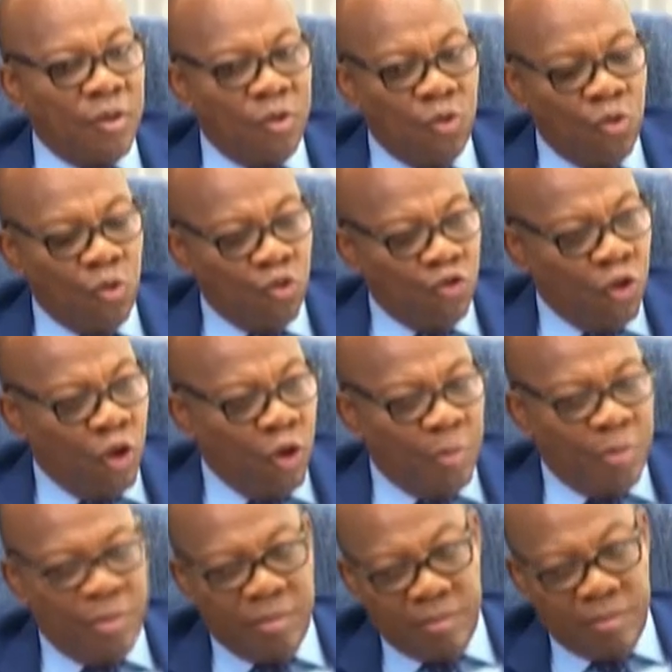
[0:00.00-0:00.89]
no
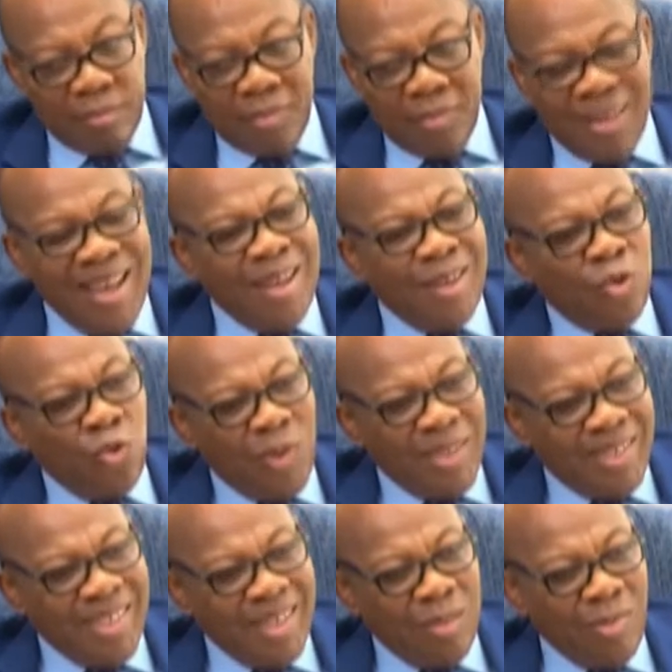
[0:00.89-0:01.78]
job. How do we
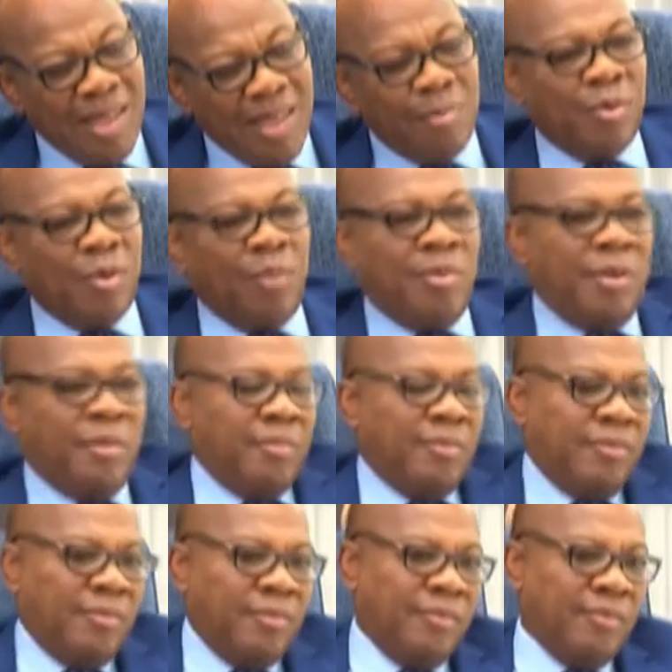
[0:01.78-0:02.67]
deal with that problem
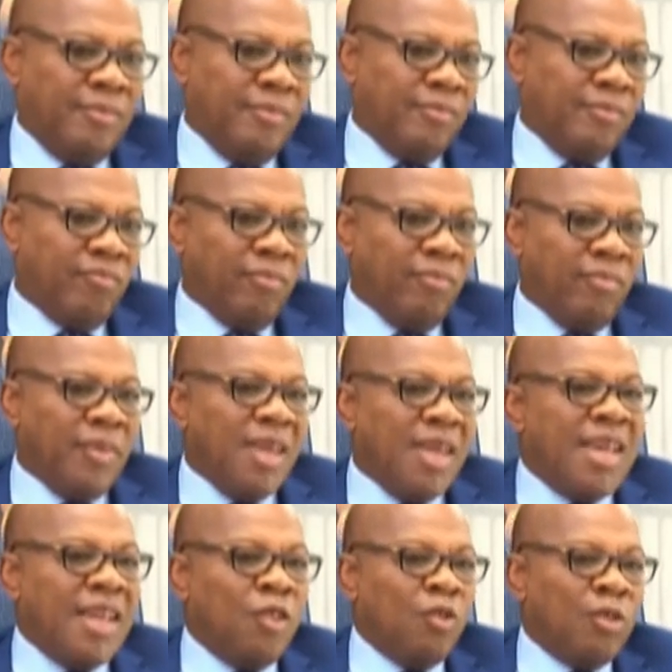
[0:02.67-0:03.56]

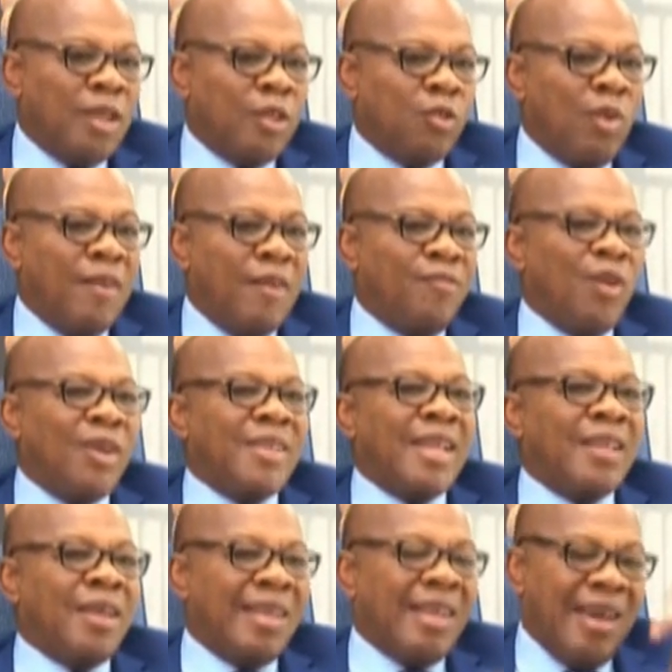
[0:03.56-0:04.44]
in order to avoid
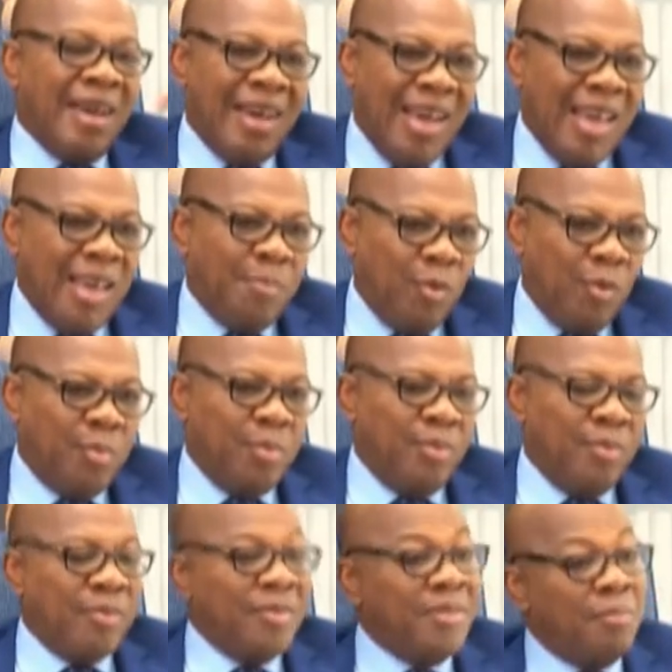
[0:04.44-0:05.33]
another
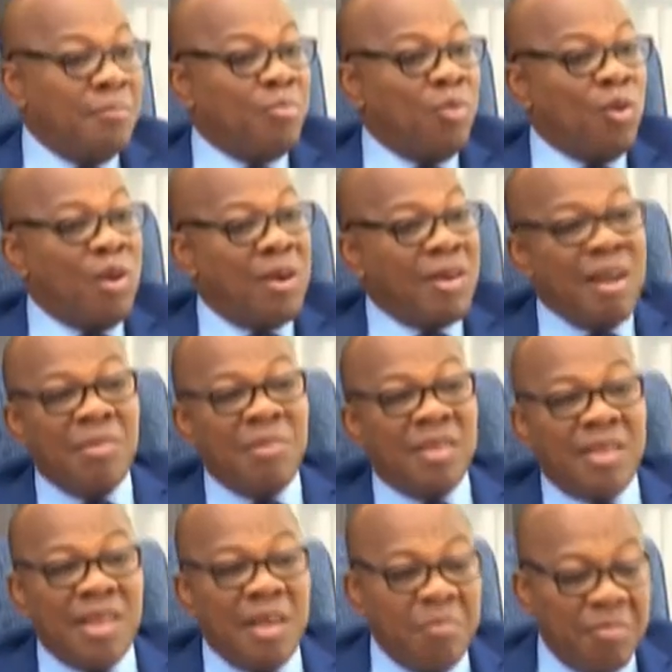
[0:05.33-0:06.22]
IPOB? Boko Haram
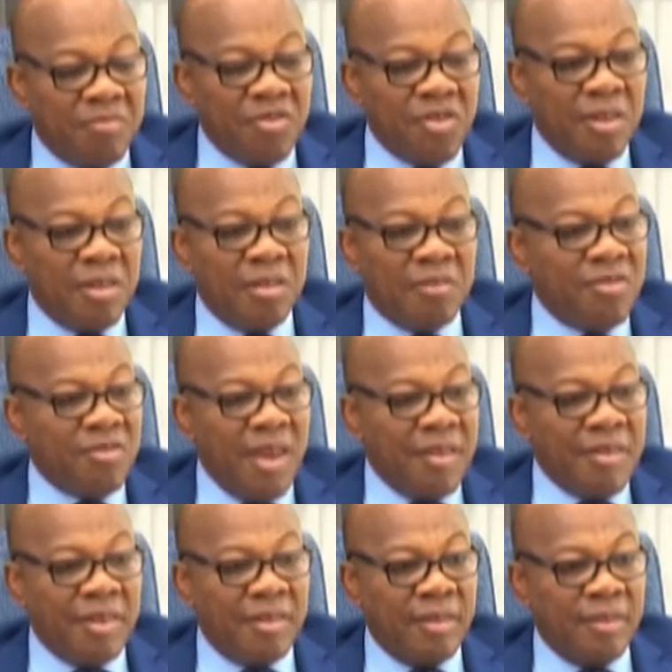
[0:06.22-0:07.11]
is the same tra-
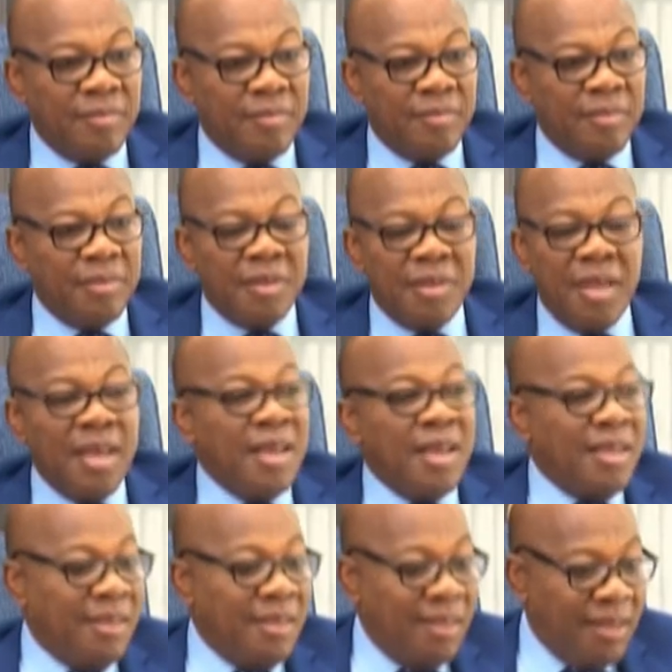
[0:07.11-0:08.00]
narrative.
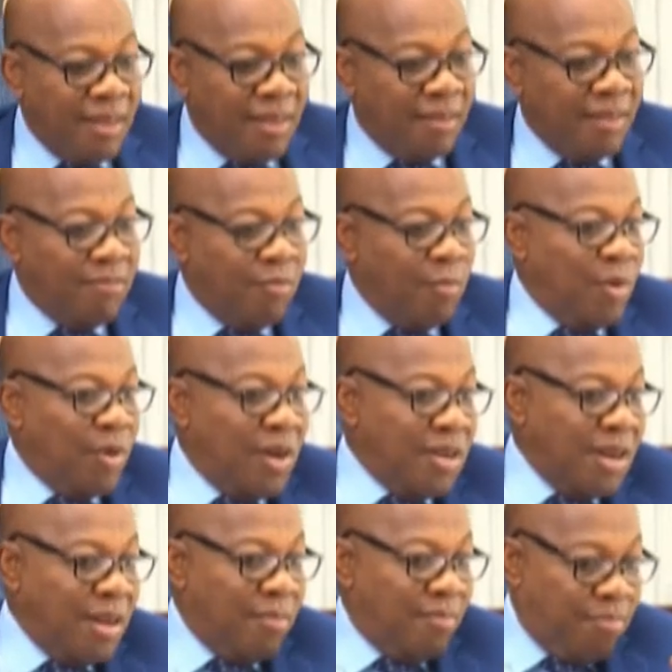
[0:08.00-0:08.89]
The
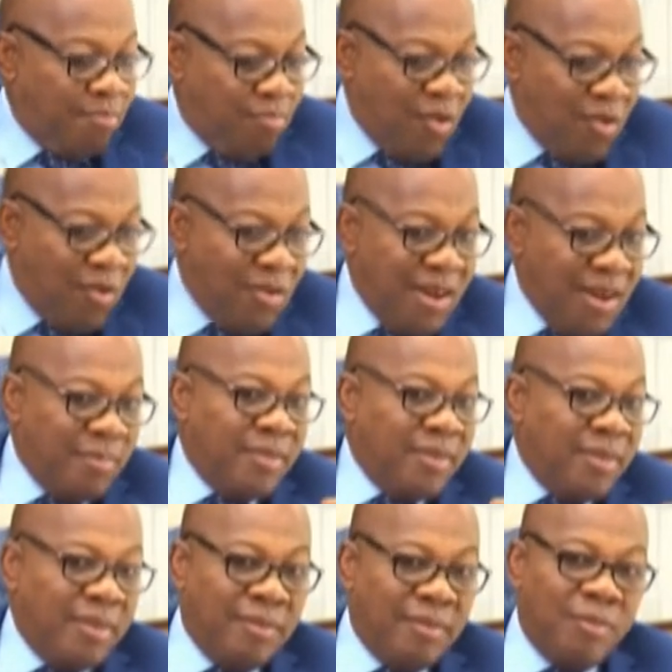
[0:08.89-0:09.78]
Boko Haram, Boko Haram
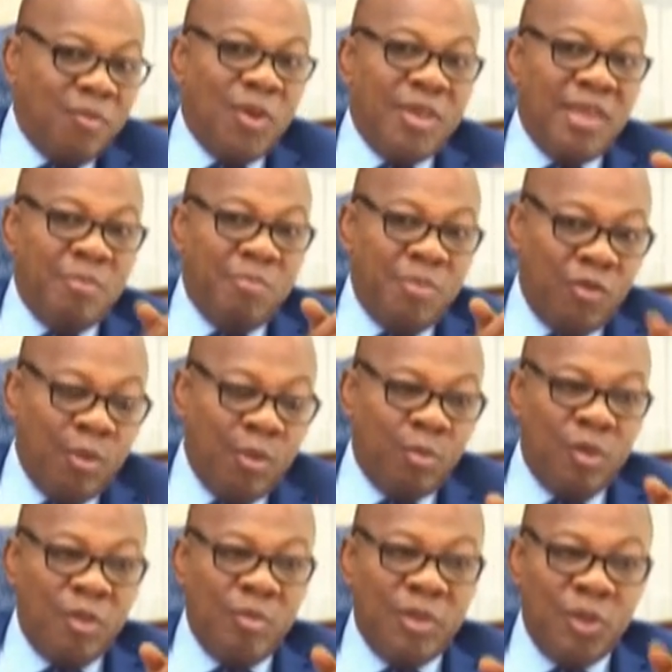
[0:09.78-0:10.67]
thing, when the bishop
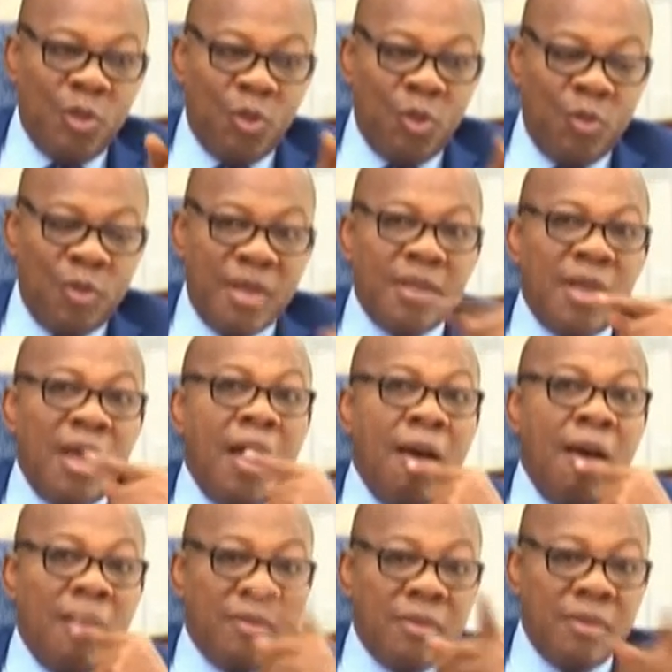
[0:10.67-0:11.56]
told me the story, I said,
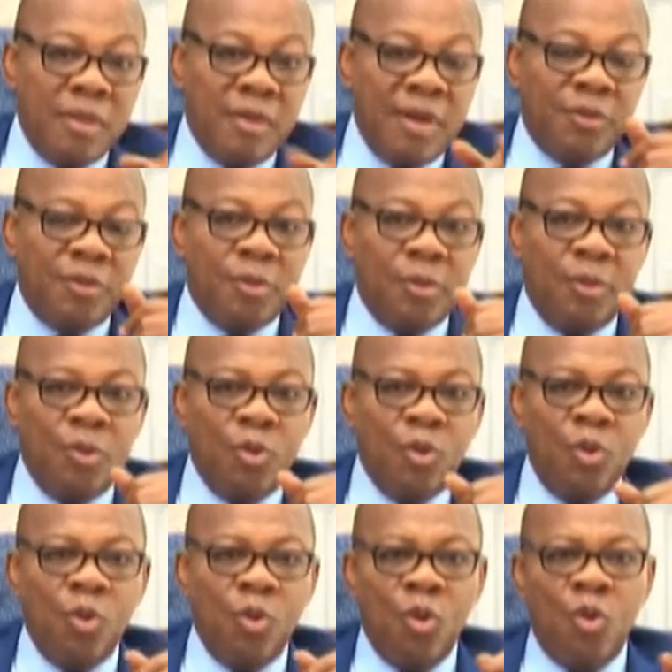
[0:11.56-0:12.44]
ah, you're right, you
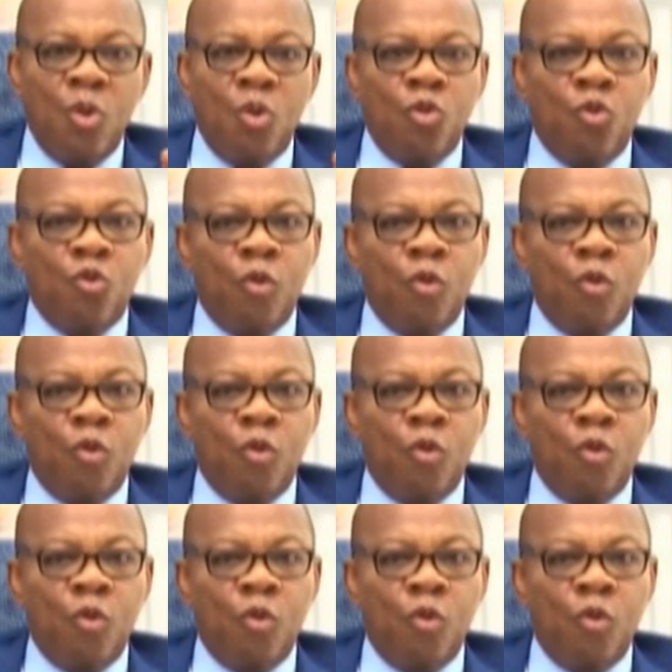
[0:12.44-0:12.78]
know.